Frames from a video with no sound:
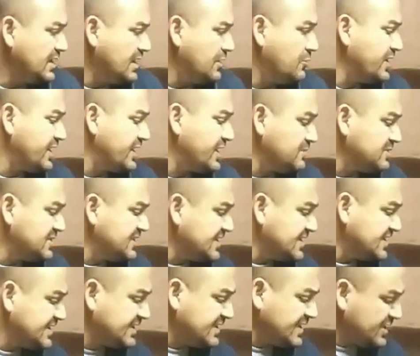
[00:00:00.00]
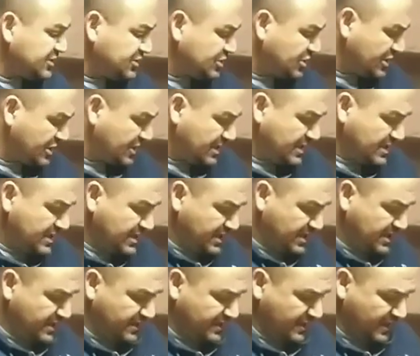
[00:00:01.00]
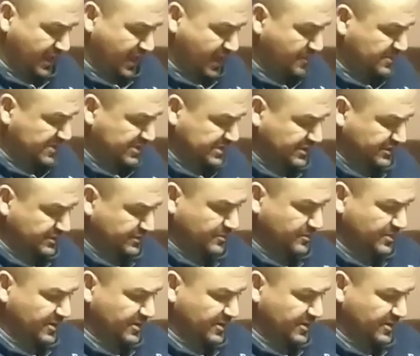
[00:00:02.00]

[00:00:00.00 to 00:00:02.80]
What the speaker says: And when it comes to stitching the Amsteel,